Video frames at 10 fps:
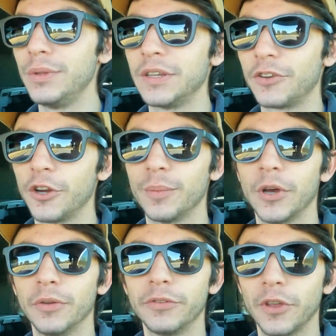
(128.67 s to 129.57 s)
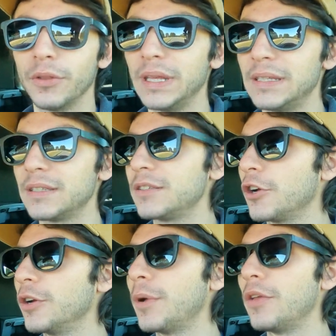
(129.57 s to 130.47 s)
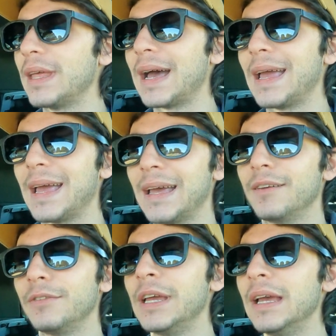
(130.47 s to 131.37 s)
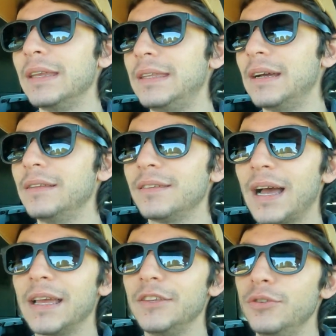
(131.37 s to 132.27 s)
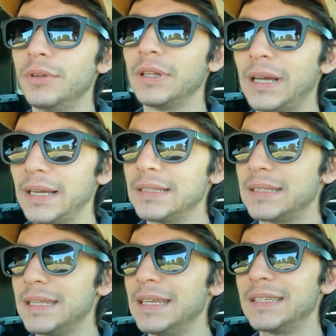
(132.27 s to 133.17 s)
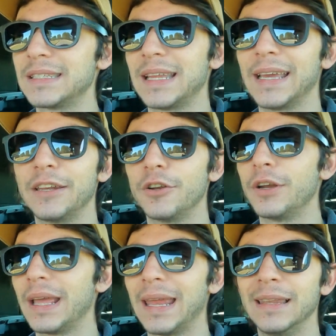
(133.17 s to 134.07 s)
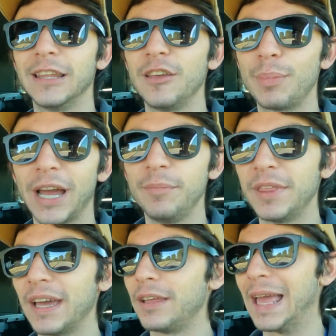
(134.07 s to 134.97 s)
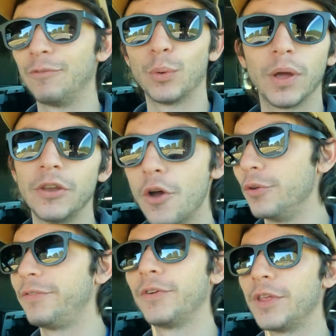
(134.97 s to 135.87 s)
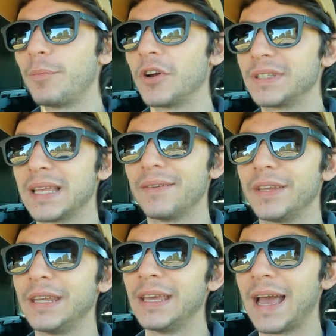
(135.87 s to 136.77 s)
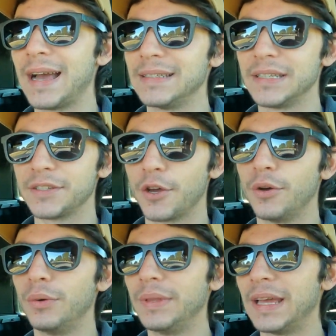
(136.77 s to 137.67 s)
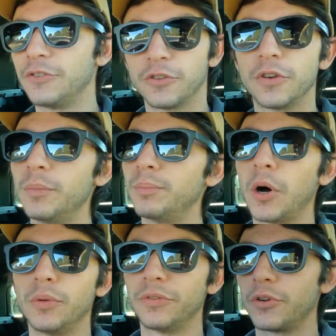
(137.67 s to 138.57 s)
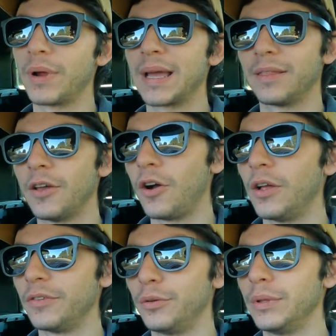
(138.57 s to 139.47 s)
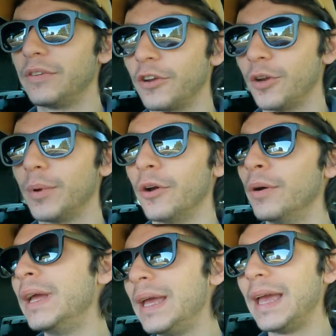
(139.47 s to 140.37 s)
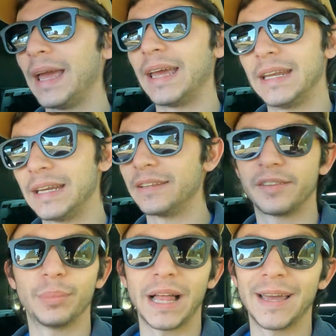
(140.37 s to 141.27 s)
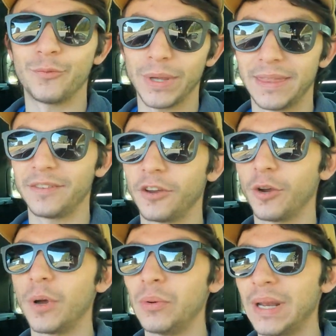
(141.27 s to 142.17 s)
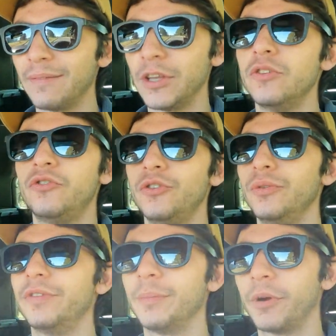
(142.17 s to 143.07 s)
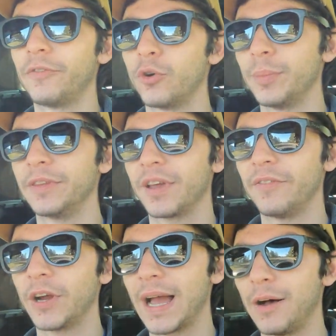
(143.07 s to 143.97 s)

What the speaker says: the turbo. So this turbo that I have does not utilize the standard inlet pipe that everyone knows for the Mark 7. It has its own that just bolts directly onto the turbo, and it is supplied with the turbo whenever you choose the performance cover